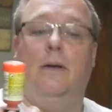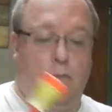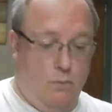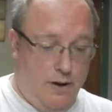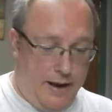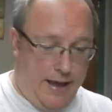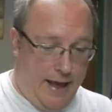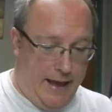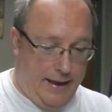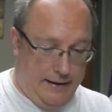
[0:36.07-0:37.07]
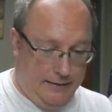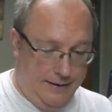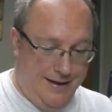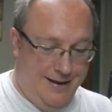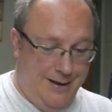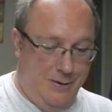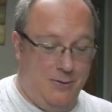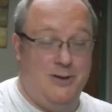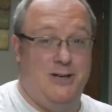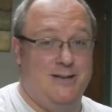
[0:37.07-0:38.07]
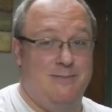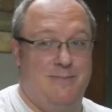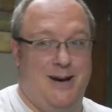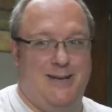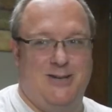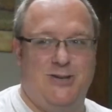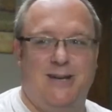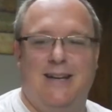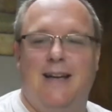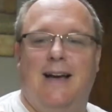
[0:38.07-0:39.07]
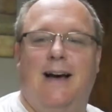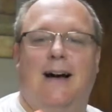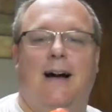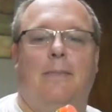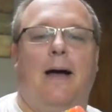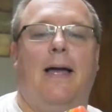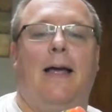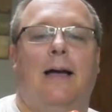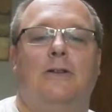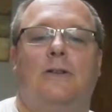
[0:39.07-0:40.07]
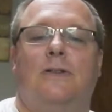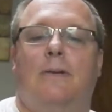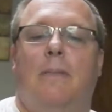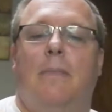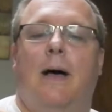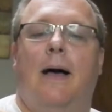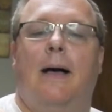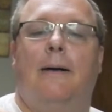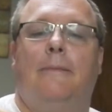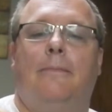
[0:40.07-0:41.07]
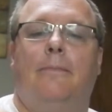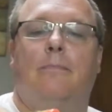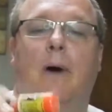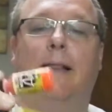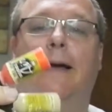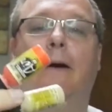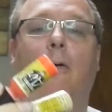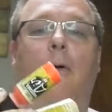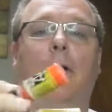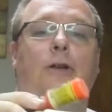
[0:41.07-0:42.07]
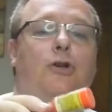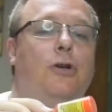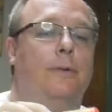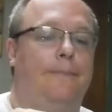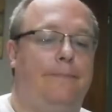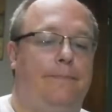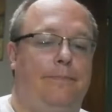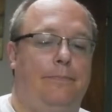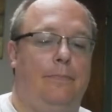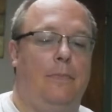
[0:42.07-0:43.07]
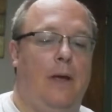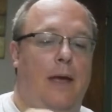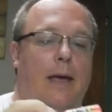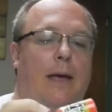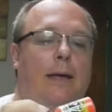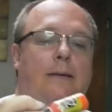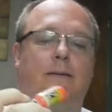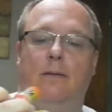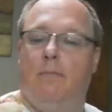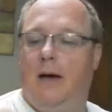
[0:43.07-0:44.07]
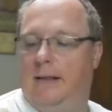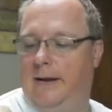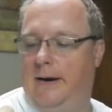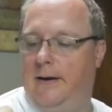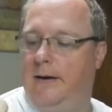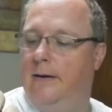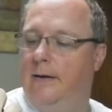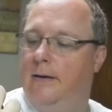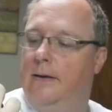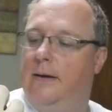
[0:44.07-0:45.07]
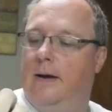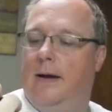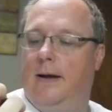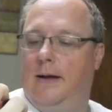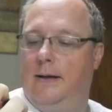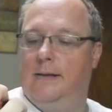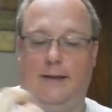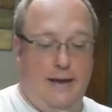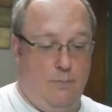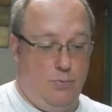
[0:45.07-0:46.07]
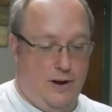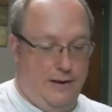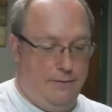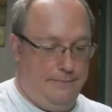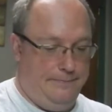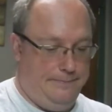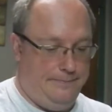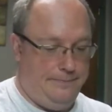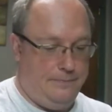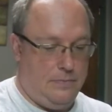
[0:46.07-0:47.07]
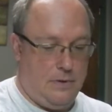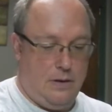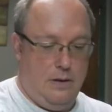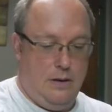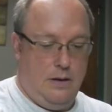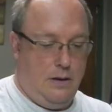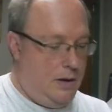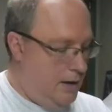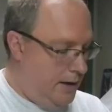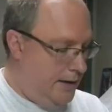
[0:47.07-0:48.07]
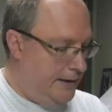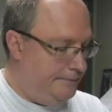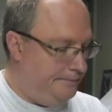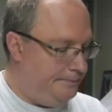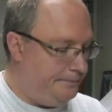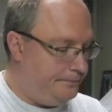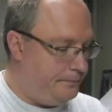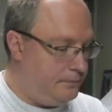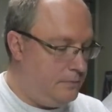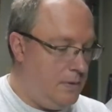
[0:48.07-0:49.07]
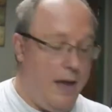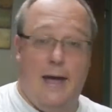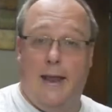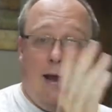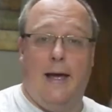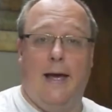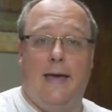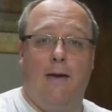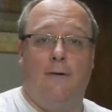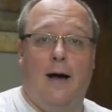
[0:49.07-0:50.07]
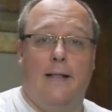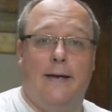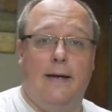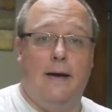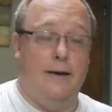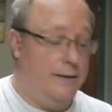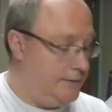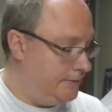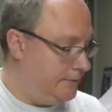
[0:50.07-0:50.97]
what I had, which isn't much. I took some Model Air Orange and some Model Air Light Brown. And I gave Holly a